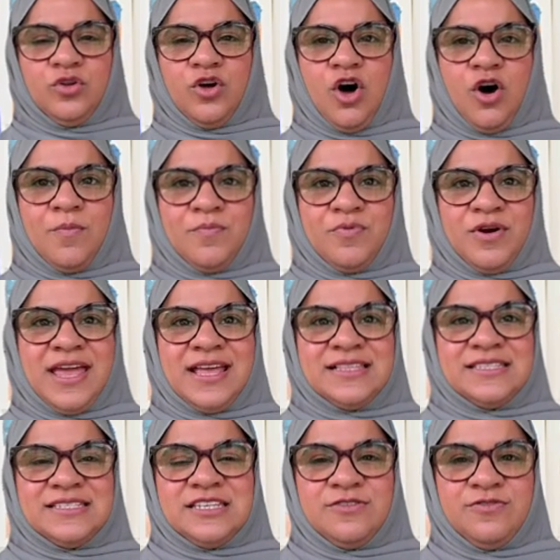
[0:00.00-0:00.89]

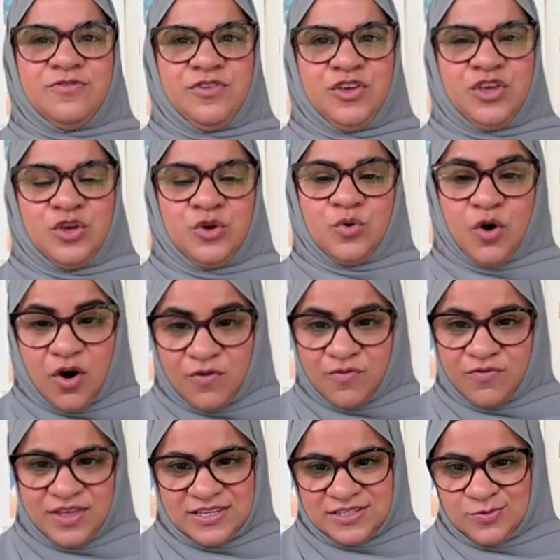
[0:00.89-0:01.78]
comprehensive view
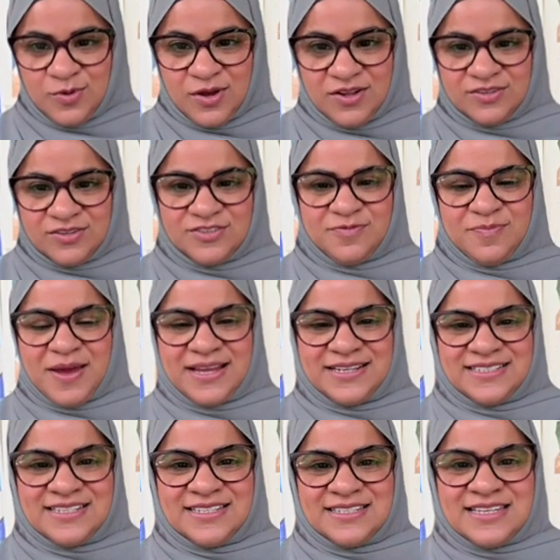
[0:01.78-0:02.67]
of this world of
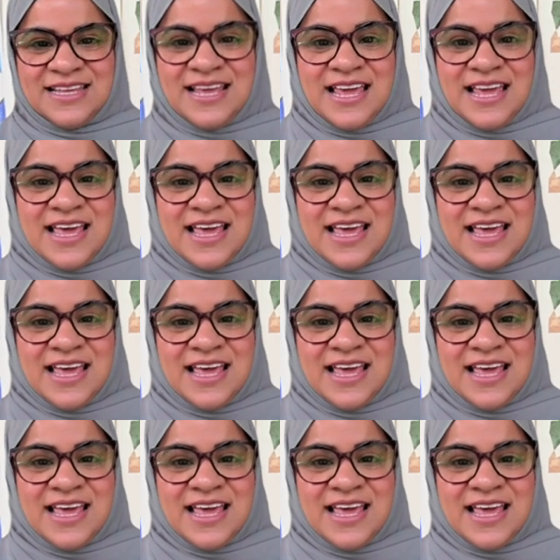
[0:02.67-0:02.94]
patterns.